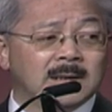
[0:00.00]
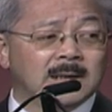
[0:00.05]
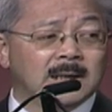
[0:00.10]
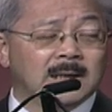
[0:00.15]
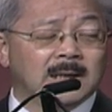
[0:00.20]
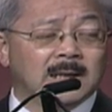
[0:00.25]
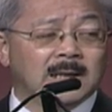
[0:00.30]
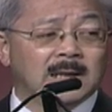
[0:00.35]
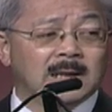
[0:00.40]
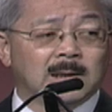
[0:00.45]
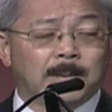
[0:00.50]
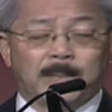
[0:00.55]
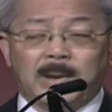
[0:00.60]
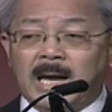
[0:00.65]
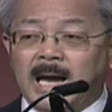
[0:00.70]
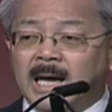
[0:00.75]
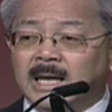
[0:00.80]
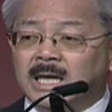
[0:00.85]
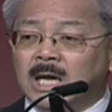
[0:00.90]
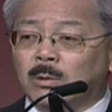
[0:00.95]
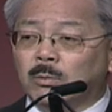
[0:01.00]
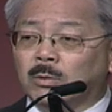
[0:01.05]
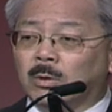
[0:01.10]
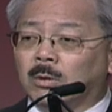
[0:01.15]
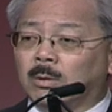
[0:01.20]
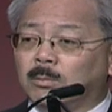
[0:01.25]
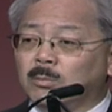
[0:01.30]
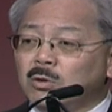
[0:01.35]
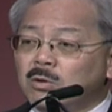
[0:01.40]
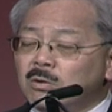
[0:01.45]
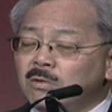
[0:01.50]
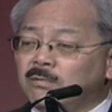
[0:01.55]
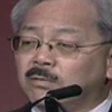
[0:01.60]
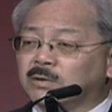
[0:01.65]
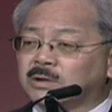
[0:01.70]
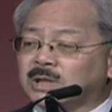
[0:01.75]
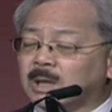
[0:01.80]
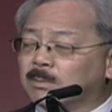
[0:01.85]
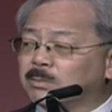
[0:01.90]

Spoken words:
the plan that will move some